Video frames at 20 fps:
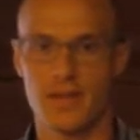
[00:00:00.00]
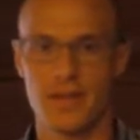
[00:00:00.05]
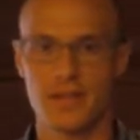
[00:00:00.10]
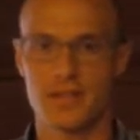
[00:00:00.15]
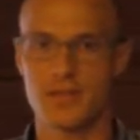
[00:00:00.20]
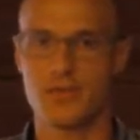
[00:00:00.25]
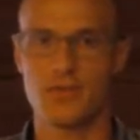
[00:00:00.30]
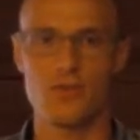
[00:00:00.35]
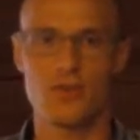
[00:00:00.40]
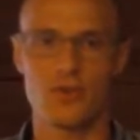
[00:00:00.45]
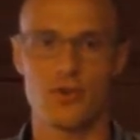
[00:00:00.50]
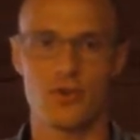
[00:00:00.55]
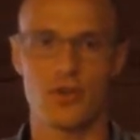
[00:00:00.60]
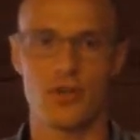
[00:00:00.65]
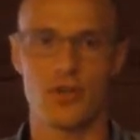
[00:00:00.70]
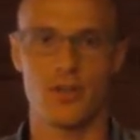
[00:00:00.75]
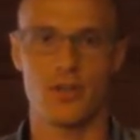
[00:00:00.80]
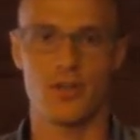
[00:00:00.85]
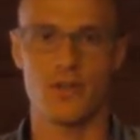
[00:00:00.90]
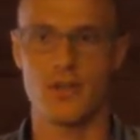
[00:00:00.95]
as neutral.
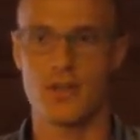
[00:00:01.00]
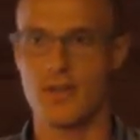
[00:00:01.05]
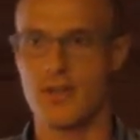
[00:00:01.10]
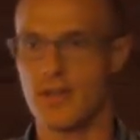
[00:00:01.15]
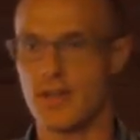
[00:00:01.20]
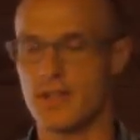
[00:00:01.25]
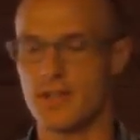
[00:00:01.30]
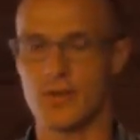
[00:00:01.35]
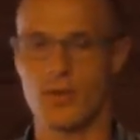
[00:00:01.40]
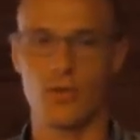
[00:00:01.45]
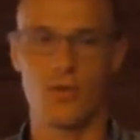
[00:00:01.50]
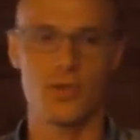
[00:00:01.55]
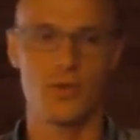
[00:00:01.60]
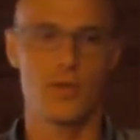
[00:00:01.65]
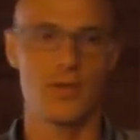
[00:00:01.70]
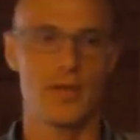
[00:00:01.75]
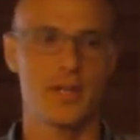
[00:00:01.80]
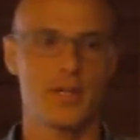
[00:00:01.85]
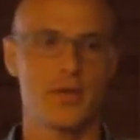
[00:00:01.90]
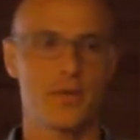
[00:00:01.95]
It's only
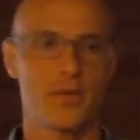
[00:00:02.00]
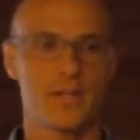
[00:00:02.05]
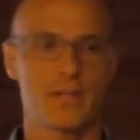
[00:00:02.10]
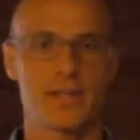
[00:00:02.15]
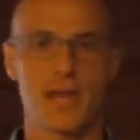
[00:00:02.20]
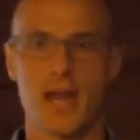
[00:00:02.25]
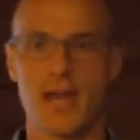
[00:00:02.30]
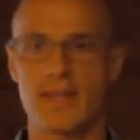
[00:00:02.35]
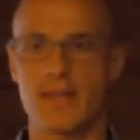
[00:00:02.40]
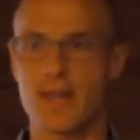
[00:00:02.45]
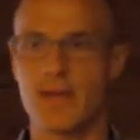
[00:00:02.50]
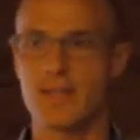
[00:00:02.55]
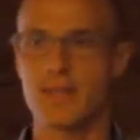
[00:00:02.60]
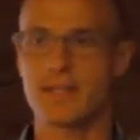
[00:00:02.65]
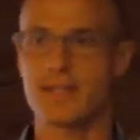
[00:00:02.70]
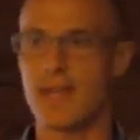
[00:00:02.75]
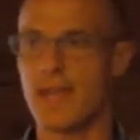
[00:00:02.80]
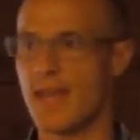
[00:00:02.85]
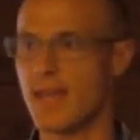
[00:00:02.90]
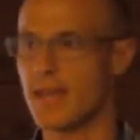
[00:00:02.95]
when you assign them
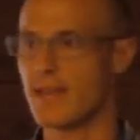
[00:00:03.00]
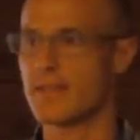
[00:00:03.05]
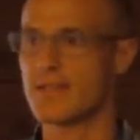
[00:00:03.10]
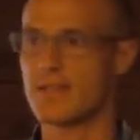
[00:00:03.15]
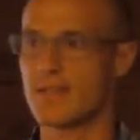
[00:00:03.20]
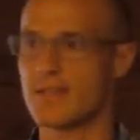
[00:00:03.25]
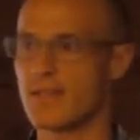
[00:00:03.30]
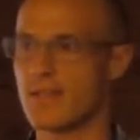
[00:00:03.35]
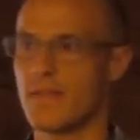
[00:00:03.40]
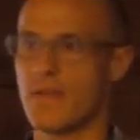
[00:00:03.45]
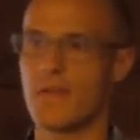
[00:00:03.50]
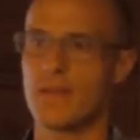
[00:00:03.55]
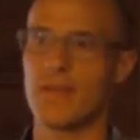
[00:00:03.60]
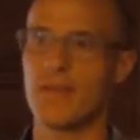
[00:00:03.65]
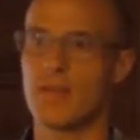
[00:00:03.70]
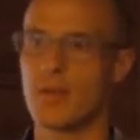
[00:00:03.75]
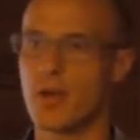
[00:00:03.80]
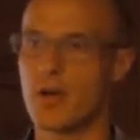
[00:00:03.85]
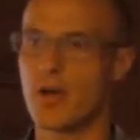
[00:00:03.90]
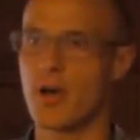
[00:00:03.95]
as angst that they
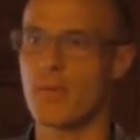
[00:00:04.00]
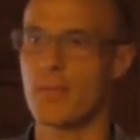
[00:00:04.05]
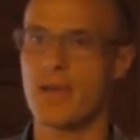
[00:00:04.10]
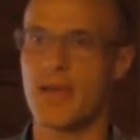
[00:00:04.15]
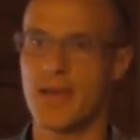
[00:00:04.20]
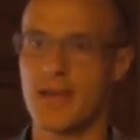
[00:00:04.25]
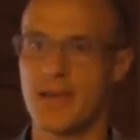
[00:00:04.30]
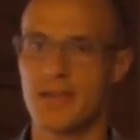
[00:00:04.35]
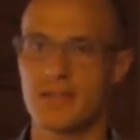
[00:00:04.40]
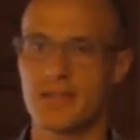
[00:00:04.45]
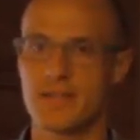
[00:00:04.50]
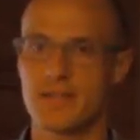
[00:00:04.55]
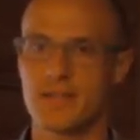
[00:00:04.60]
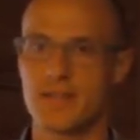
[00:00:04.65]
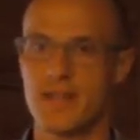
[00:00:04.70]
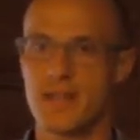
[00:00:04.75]
become angst.